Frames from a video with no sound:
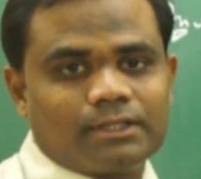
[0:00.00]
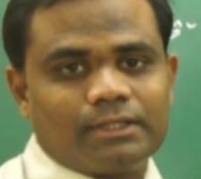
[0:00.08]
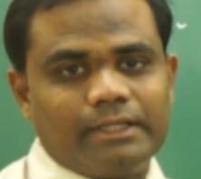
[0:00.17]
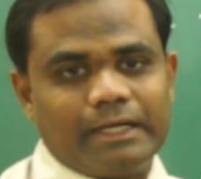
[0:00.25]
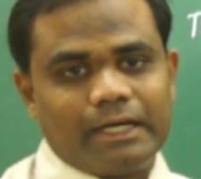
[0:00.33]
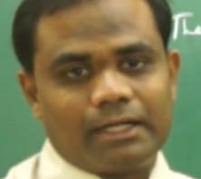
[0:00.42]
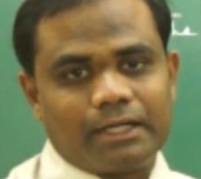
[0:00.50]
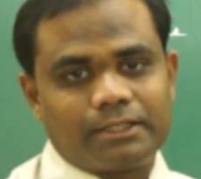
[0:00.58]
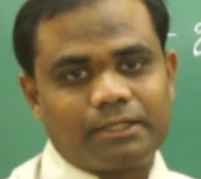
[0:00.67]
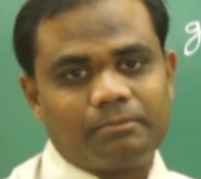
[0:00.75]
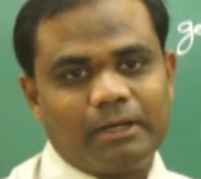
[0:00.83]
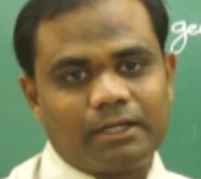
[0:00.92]
they are
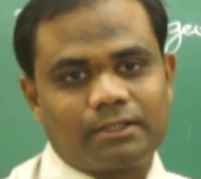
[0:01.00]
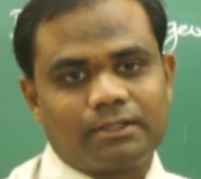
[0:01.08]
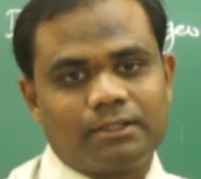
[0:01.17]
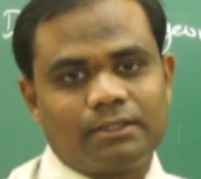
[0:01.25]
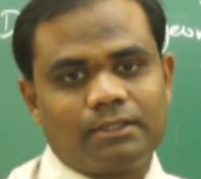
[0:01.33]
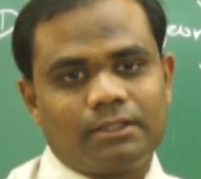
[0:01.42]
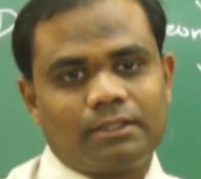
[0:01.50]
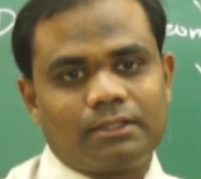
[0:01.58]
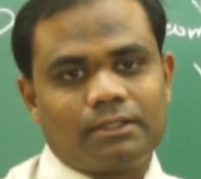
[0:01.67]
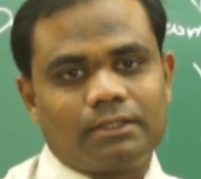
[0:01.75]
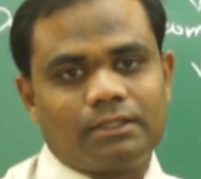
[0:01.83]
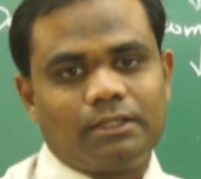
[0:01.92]
nothing but
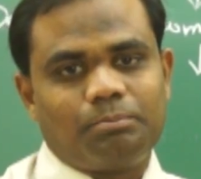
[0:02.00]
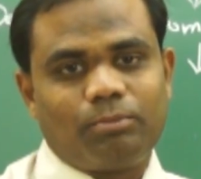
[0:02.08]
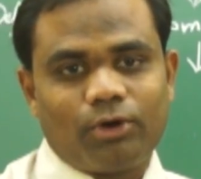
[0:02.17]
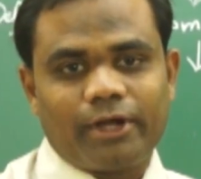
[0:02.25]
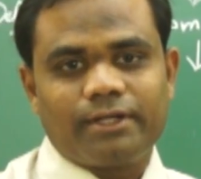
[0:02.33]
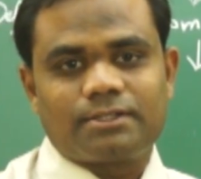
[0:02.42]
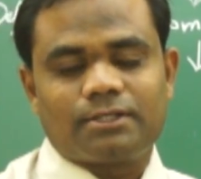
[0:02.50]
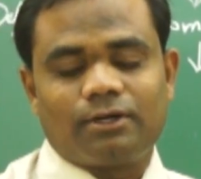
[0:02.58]
the points